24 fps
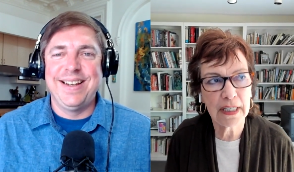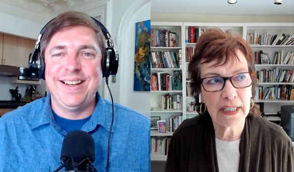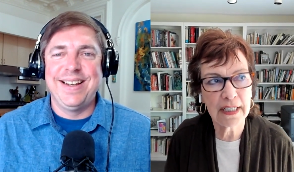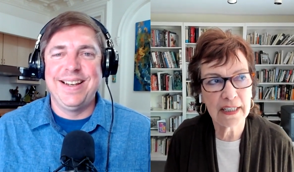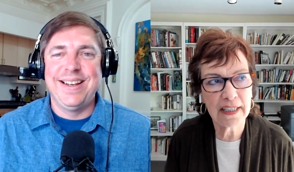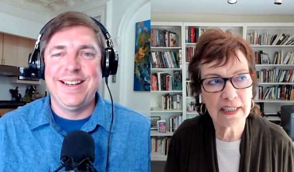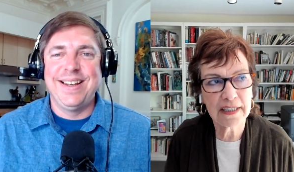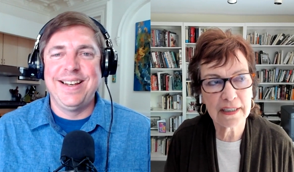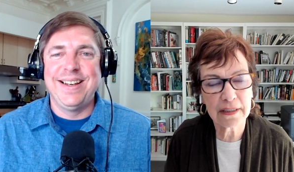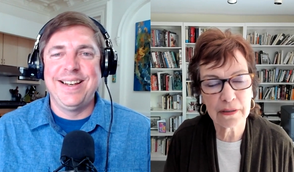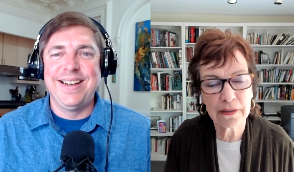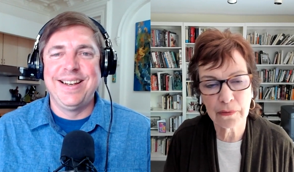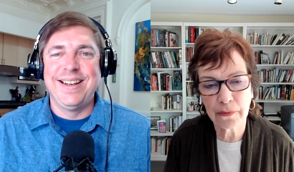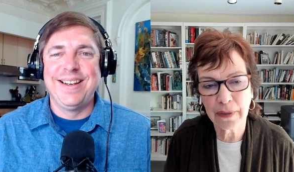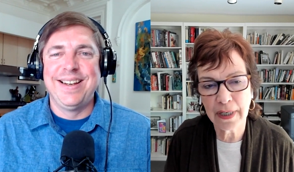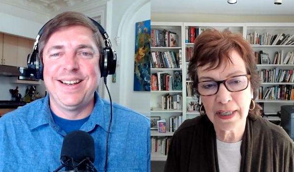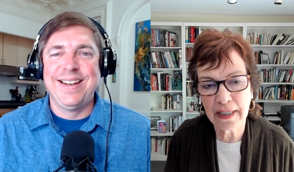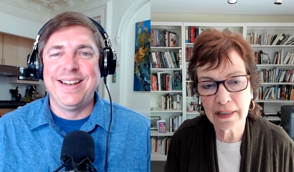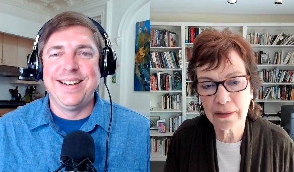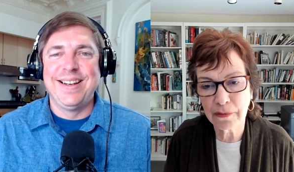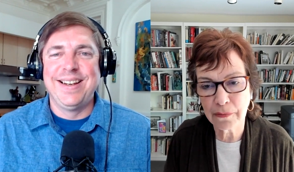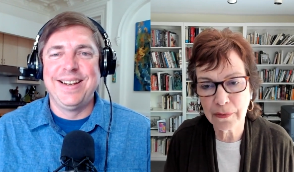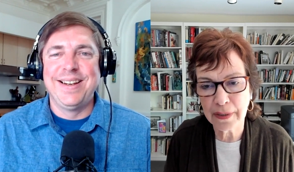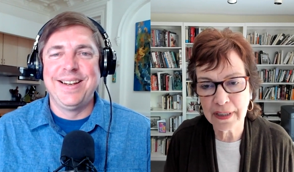Speaker 1: It's a
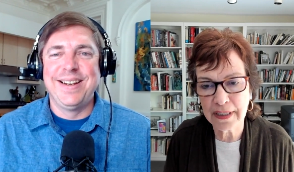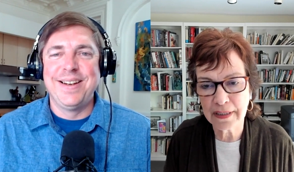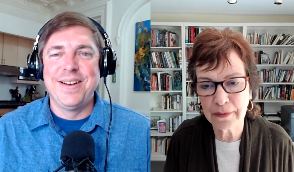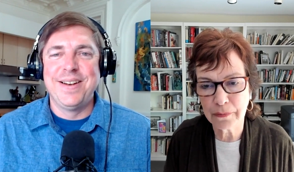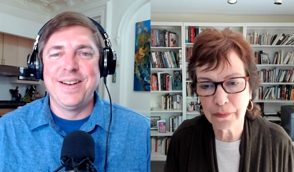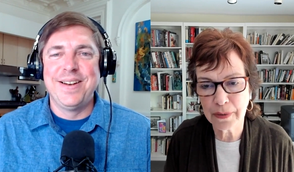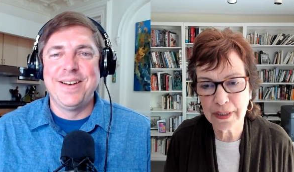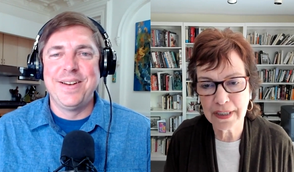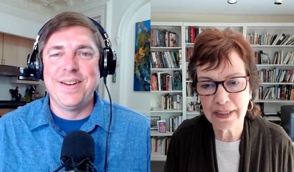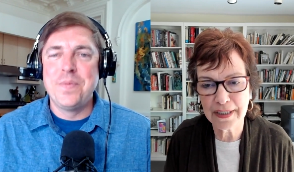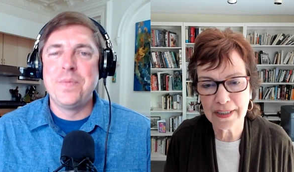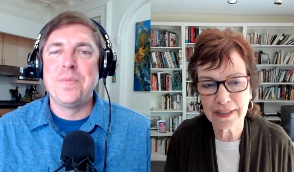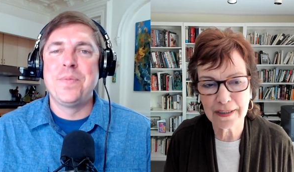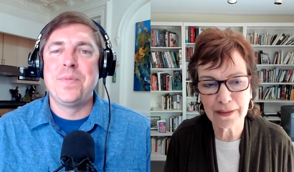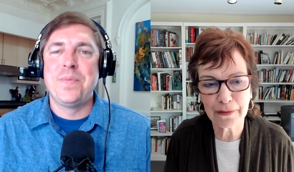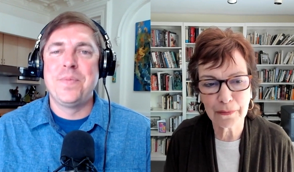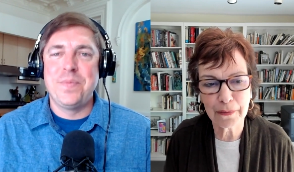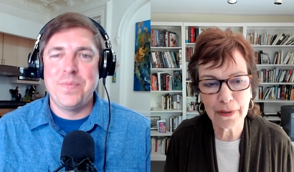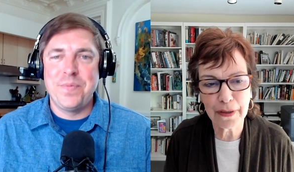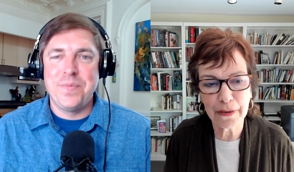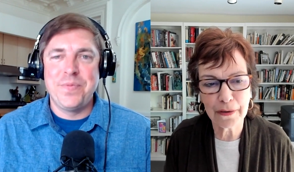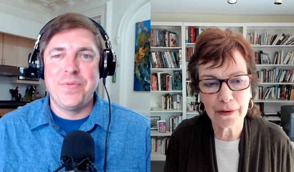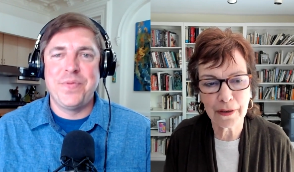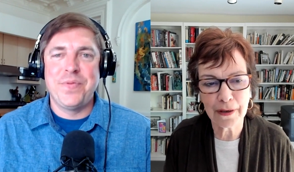way that we
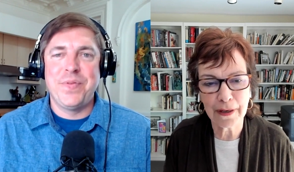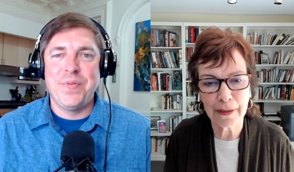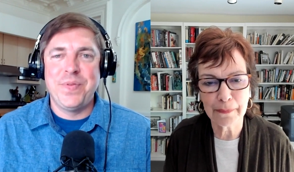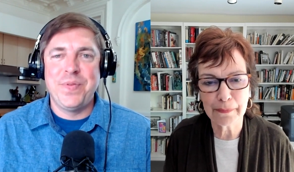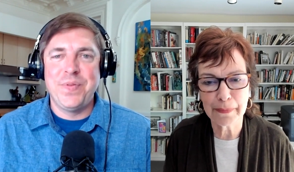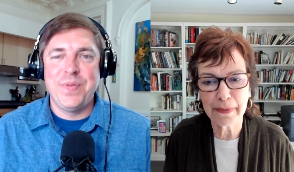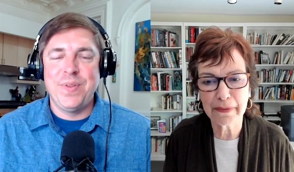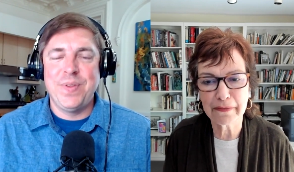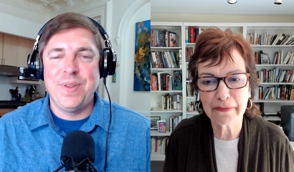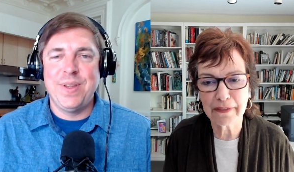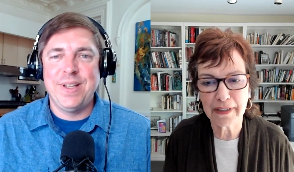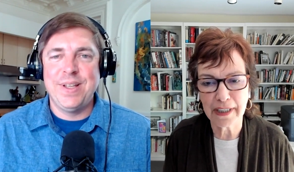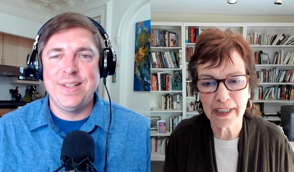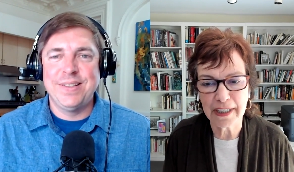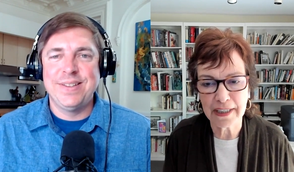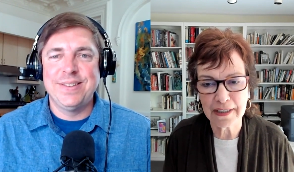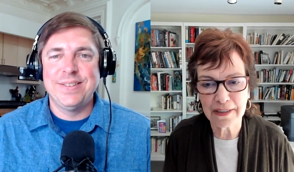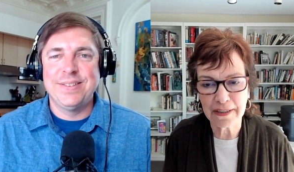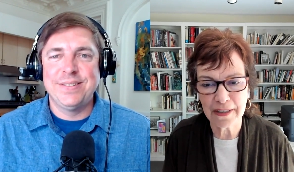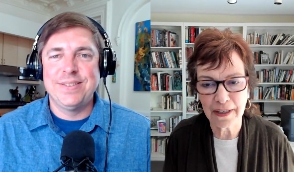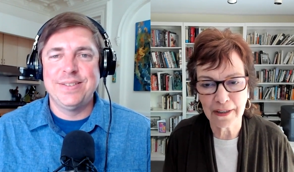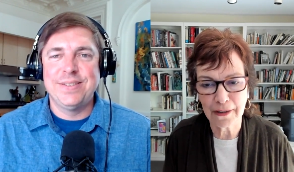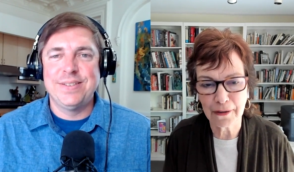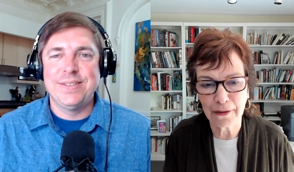deal with our
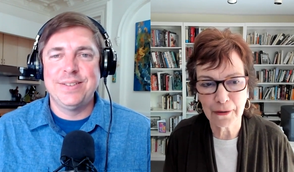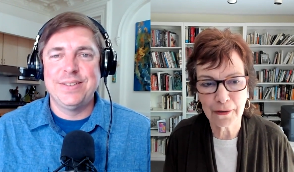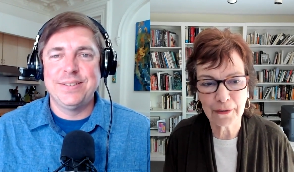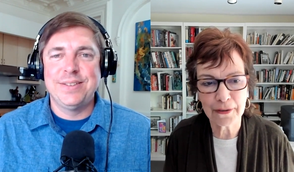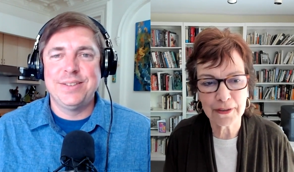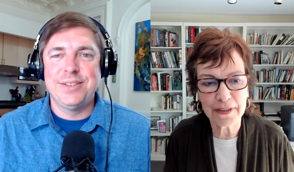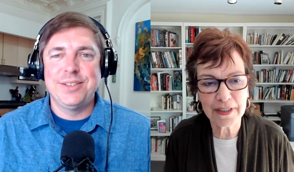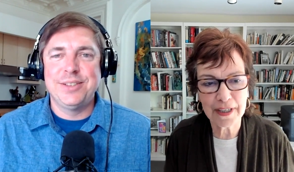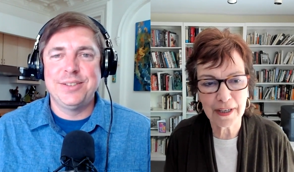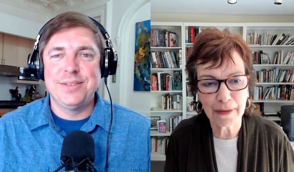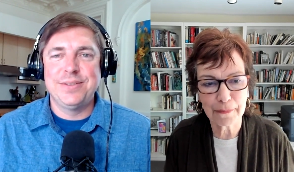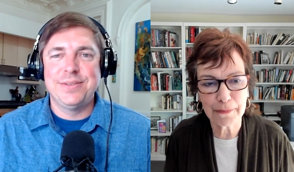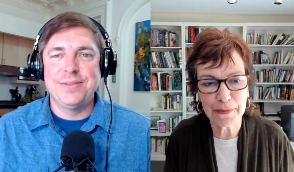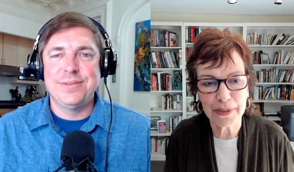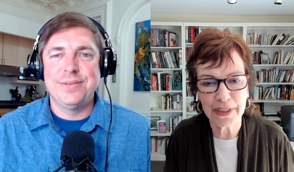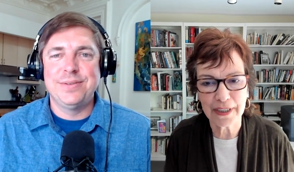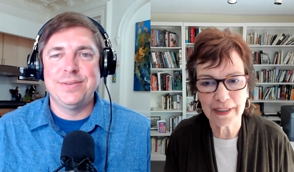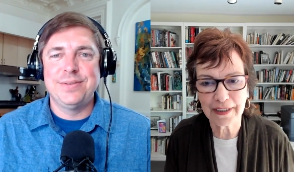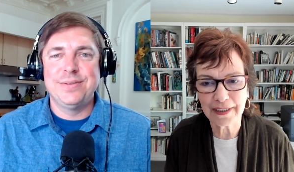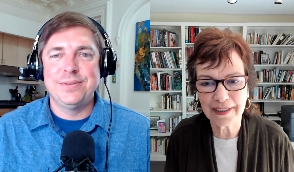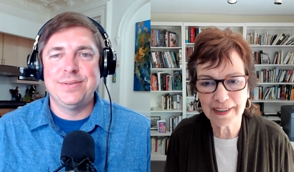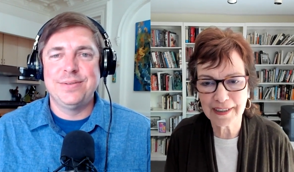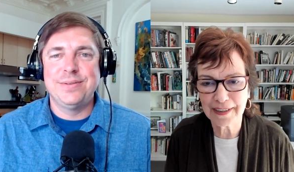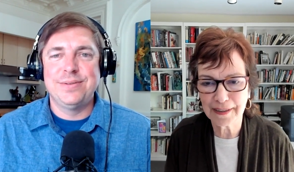ambivalence on the whole
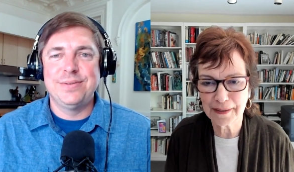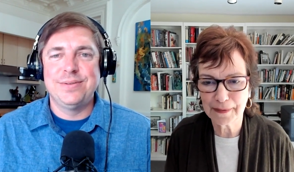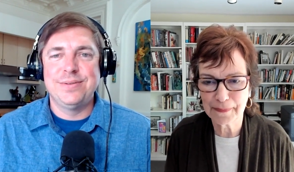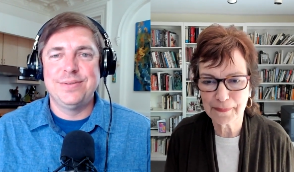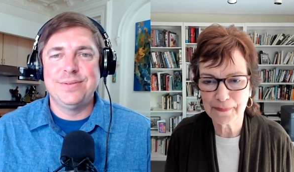subject.